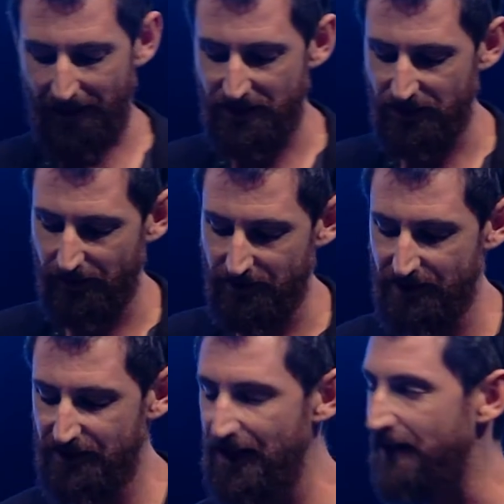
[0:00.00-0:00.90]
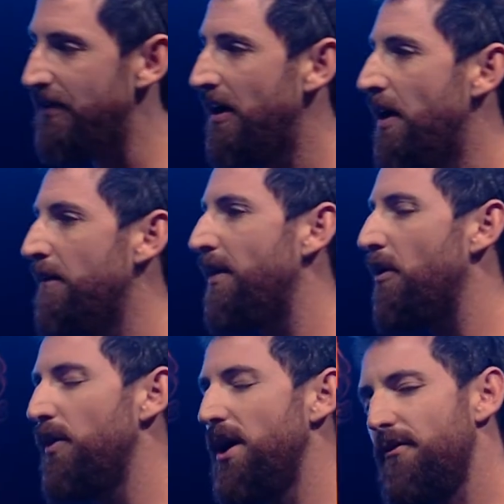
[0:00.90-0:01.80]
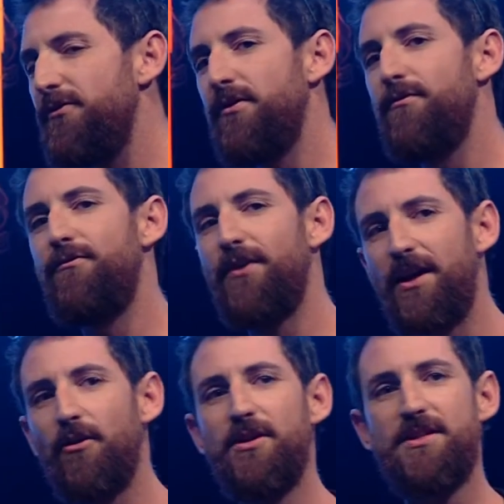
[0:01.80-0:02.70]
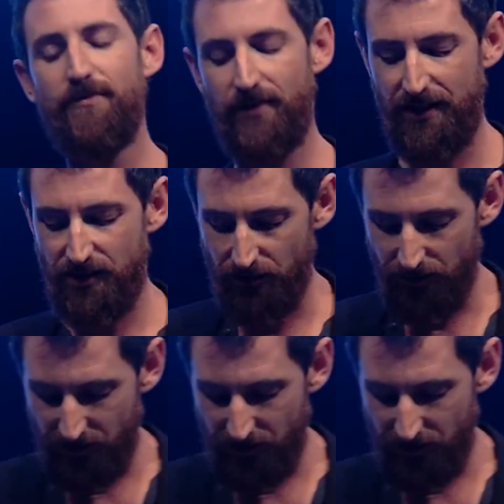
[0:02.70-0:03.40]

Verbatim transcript: each other to death, but we often figuratively do